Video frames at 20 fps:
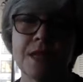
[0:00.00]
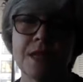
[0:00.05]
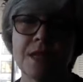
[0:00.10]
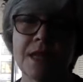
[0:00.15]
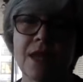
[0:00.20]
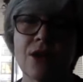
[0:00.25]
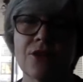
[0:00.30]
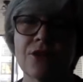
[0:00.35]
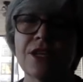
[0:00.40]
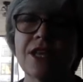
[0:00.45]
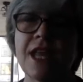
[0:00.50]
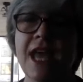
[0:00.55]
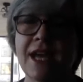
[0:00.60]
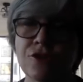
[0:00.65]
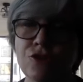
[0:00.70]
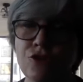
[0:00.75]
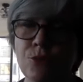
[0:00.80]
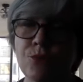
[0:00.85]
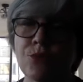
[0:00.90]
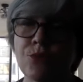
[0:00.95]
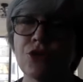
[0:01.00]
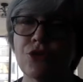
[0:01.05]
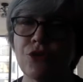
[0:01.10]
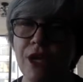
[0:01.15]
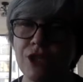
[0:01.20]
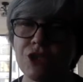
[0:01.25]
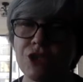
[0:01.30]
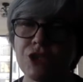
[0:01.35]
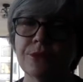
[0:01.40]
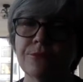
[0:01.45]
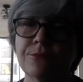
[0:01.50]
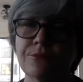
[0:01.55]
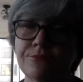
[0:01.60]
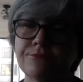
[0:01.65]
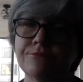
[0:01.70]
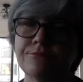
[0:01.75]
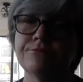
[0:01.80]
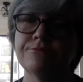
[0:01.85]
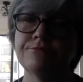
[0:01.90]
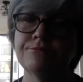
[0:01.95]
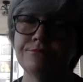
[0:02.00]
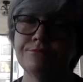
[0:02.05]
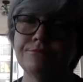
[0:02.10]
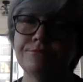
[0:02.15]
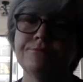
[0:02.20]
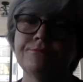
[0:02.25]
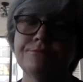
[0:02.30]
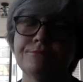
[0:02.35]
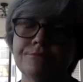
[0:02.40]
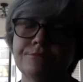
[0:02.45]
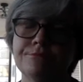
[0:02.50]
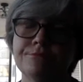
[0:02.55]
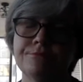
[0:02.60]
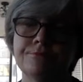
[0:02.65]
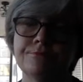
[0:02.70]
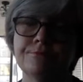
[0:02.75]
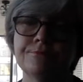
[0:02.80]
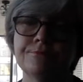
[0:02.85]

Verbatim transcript: Oh, Allow the natural progression. Yeah.